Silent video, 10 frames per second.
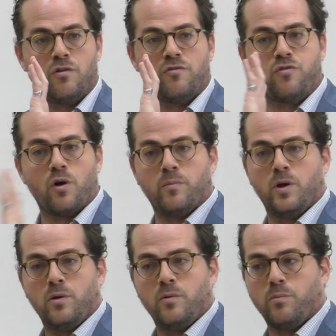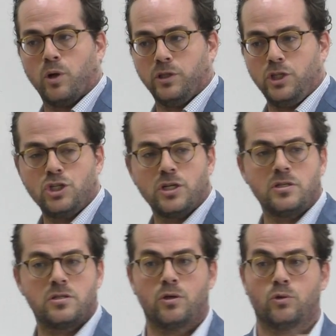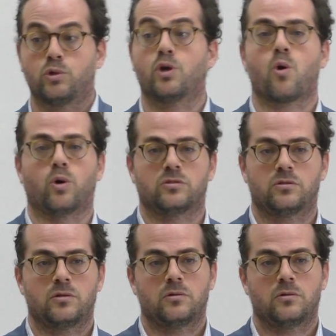from politicians to the court.